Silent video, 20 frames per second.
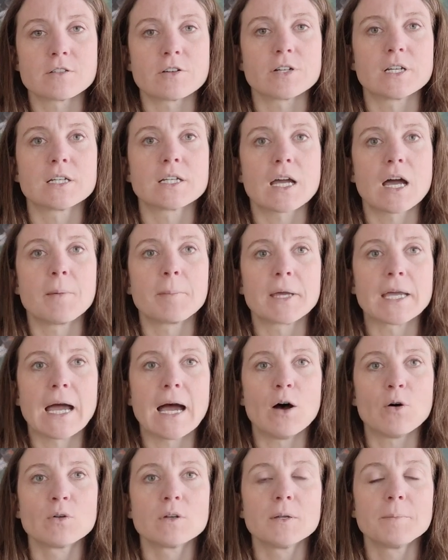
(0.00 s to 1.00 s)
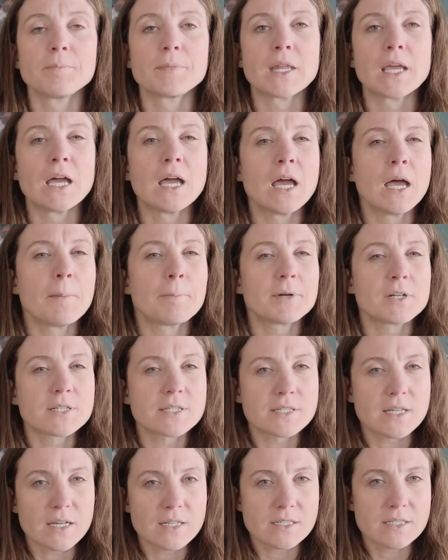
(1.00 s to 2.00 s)
started coming out,
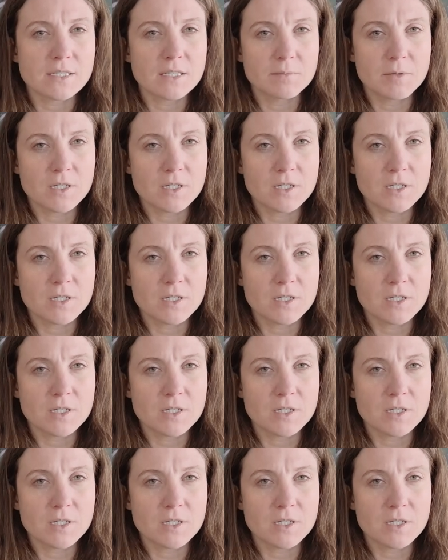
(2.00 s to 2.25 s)
precisely